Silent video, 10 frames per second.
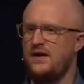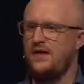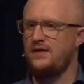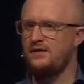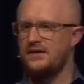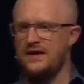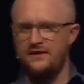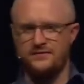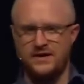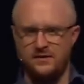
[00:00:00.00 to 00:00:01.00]
that their
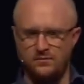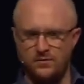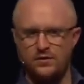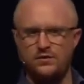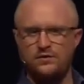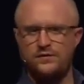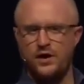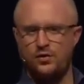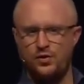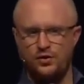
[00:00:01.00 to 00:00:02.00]
gift can move
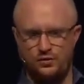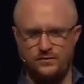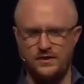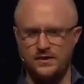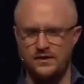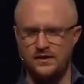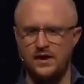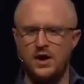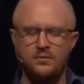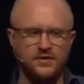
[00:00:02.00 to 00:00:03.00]
a room,
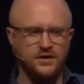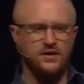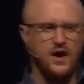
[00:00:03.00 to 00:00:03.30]
but they're